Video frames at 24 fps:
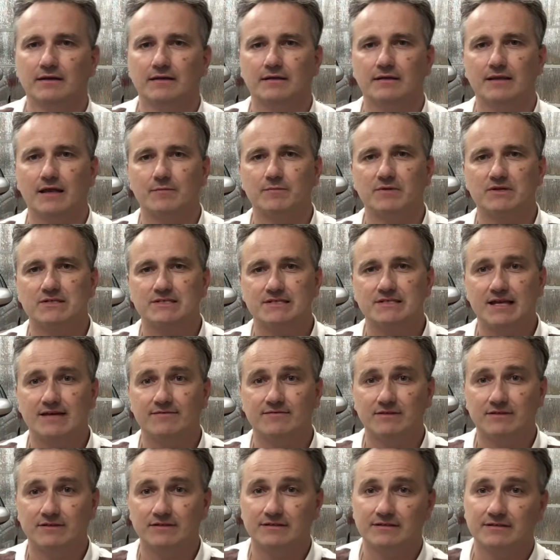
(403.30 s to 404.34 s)
Number
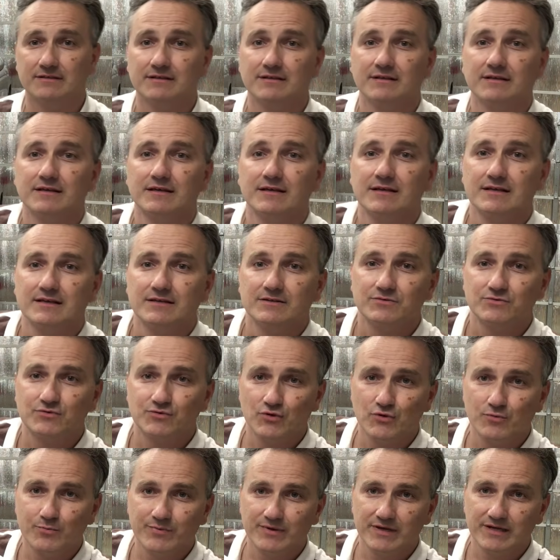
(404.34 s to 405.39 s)
7,
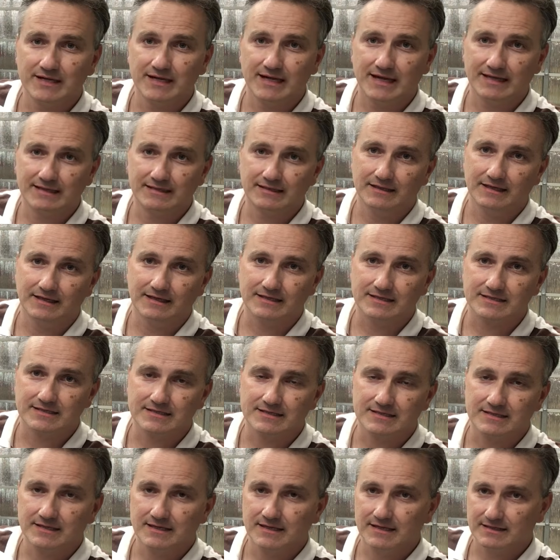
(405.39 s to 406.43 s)
drooping headlights.
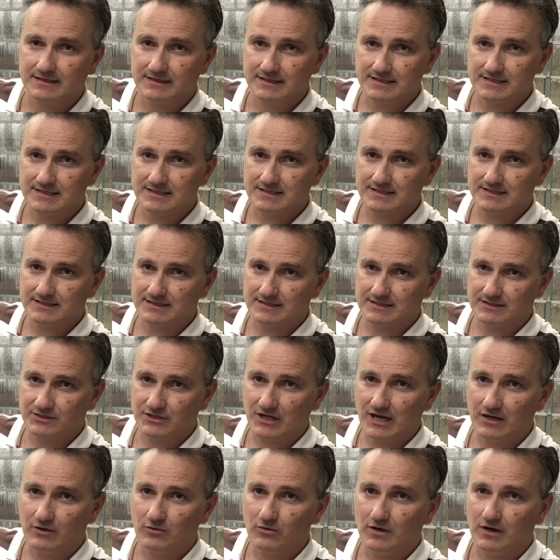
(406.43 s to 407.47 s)
This
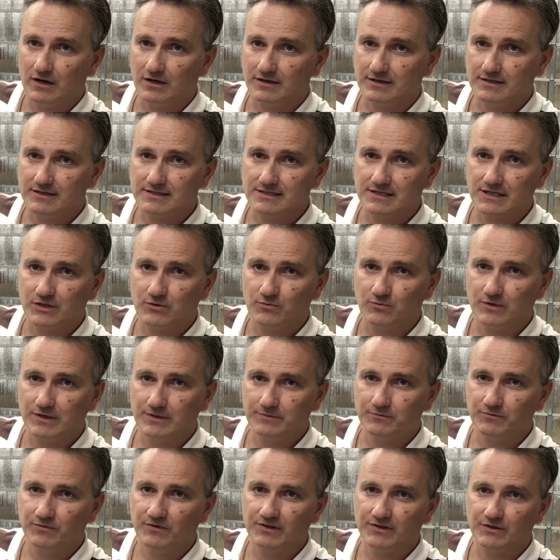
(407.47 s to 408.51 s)
Jaguar is
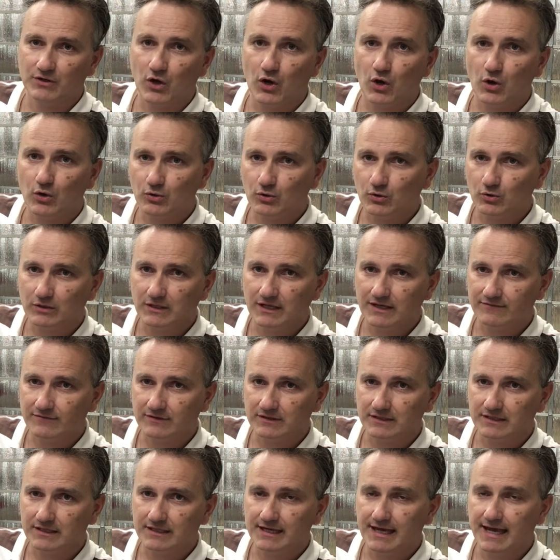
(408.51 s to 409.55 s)
equipped with auto
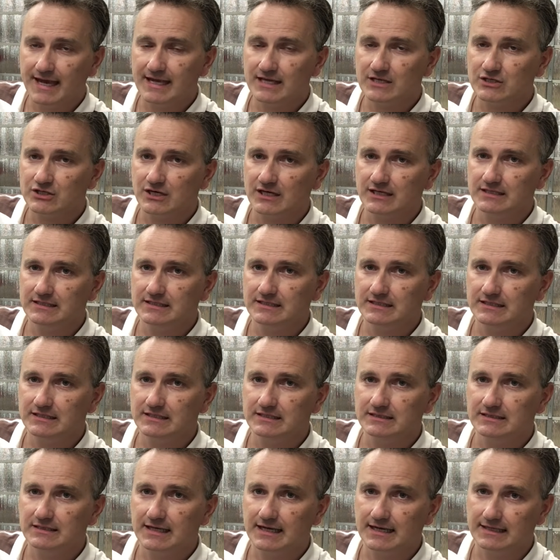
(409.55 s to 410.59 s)
leveling HID
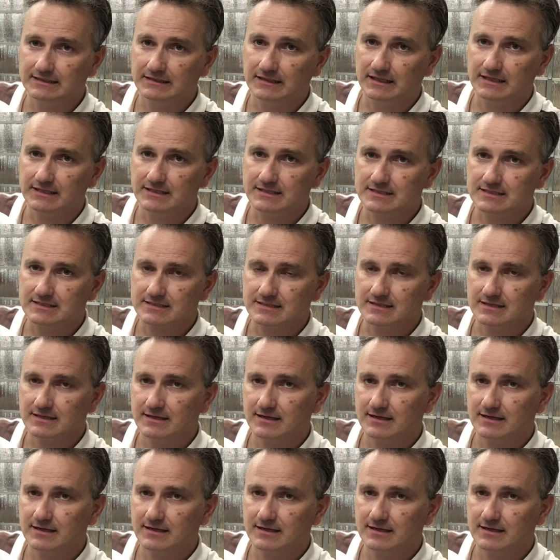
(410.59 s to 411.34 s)
headlights.